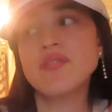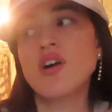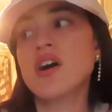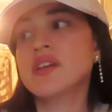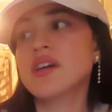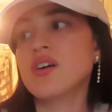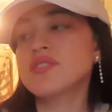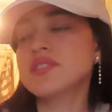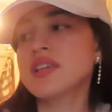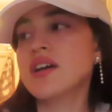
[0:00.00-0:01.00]
have gotten it
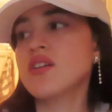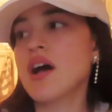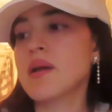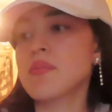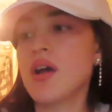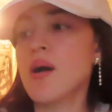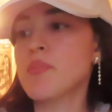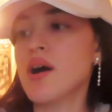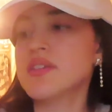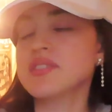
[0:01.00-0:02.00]
on sale, I'm not
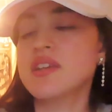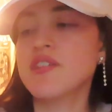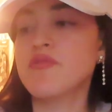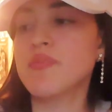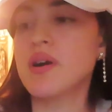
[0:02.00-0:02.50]
positive,